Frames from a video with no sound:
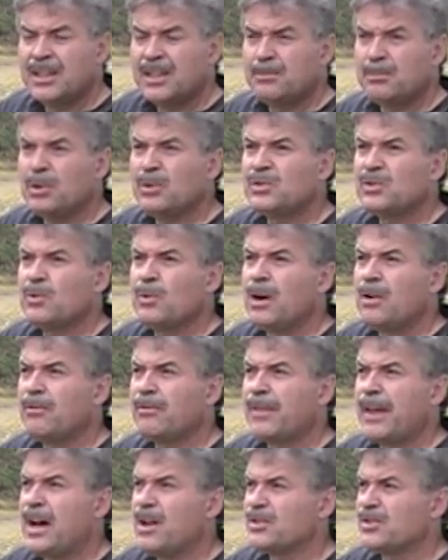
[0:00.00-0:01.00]
about
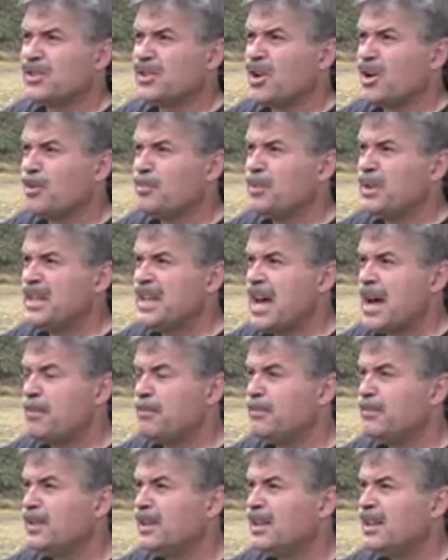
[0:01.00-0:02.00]
12,000 RPM,
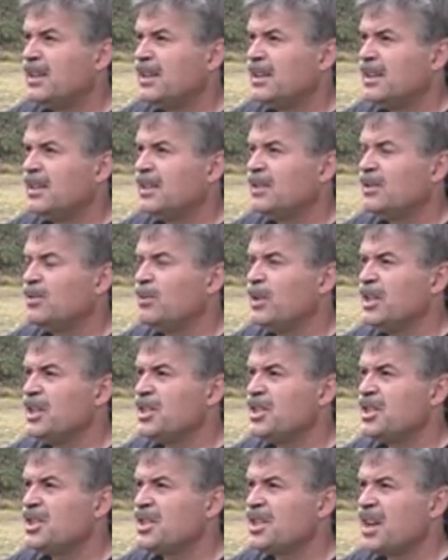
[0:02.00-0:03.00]

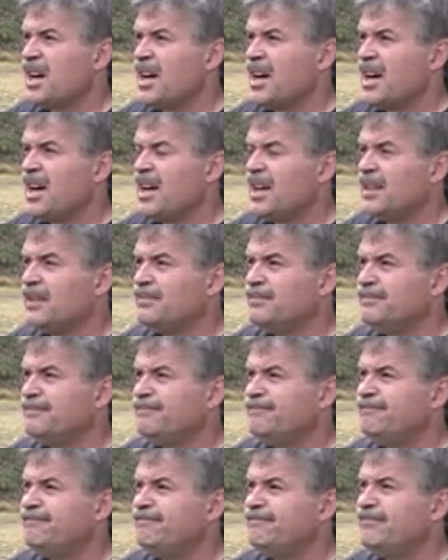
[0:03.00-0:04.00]
which
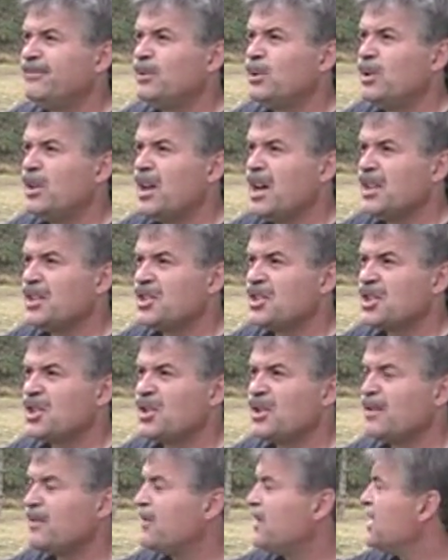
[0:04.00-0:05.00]
we're not
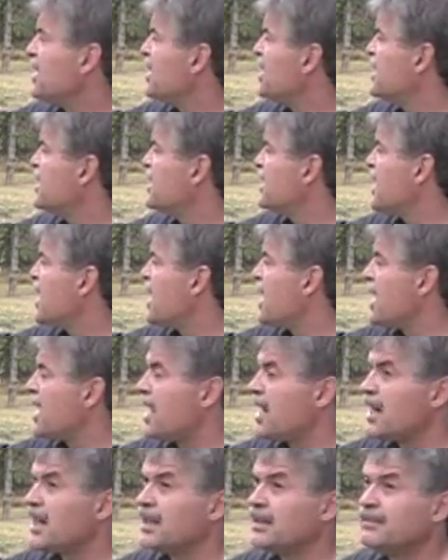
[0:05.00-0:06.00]
sure if this
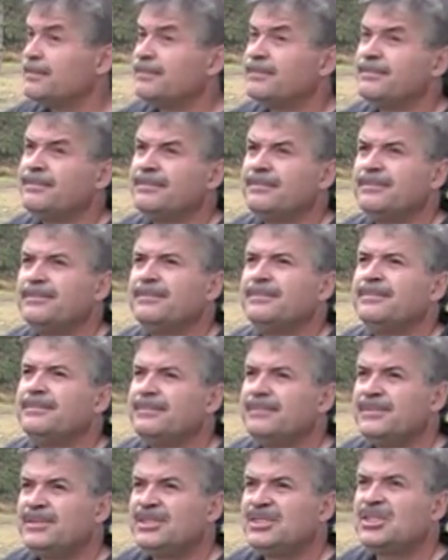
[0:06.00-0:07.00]

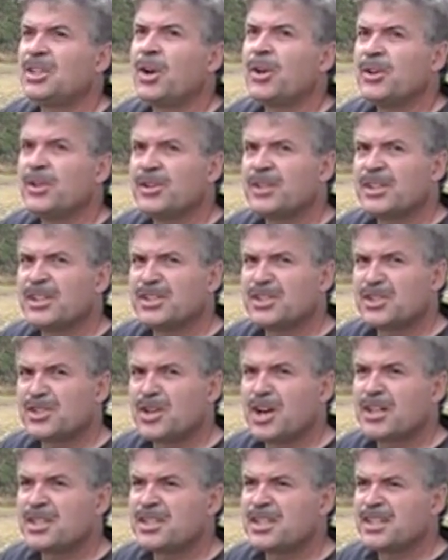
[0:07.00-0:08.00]
starter
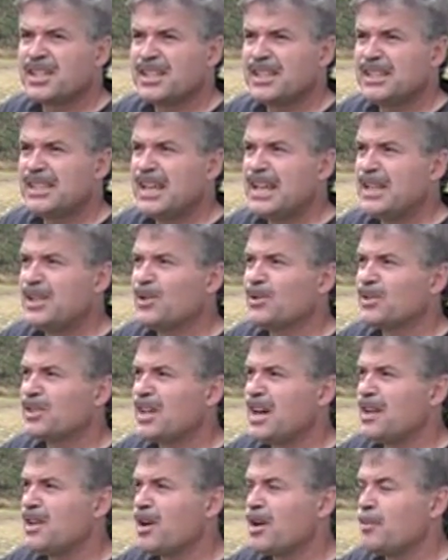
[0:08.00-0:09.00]
construction can take those
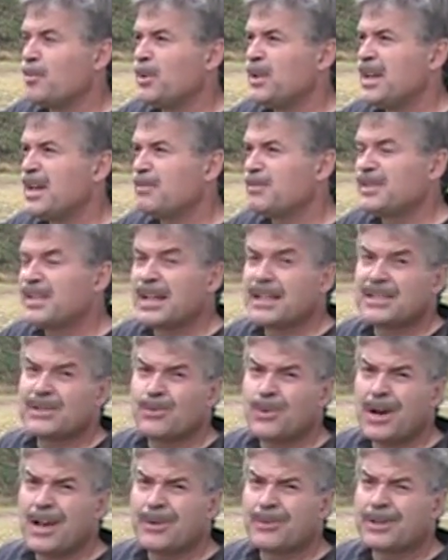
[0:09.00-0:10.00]
kind of RPMs. That's
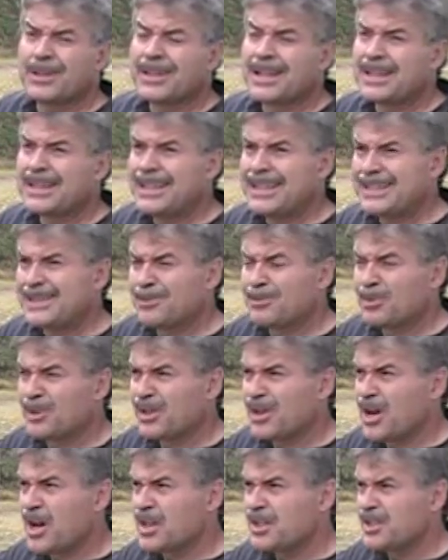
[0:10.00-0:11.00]
why we're going to take some
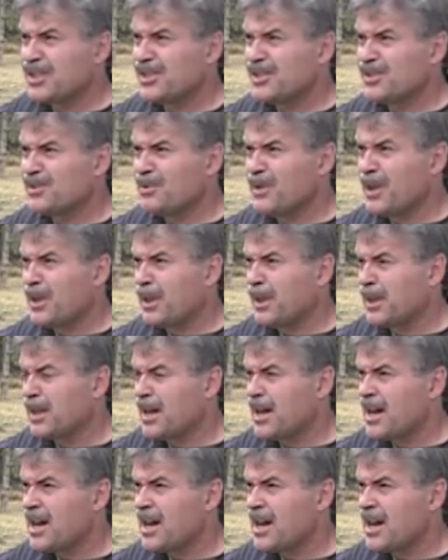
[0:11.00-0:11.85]
precautions with